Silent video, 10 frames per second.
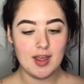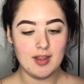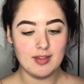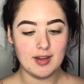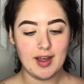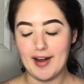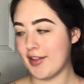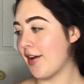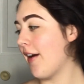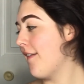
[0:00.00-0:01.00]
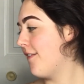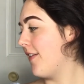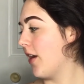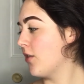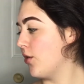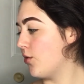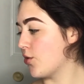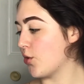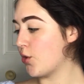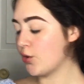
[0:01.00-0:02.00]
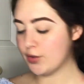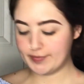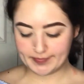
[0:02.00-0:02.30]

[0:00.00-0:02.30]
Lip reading: in the color Fair Neutral.